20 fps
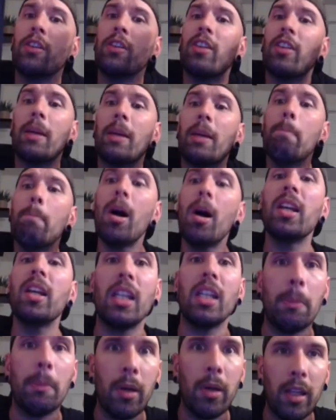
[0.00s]
it's like
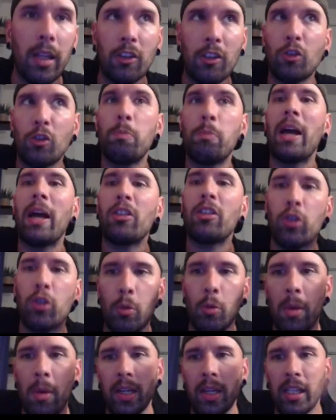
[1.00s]
money, but like
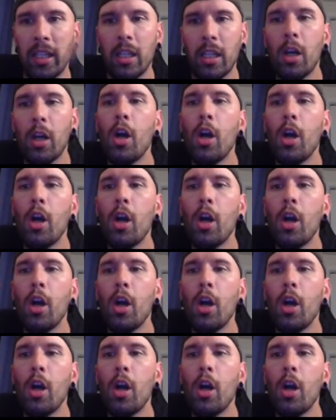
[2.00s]
special money.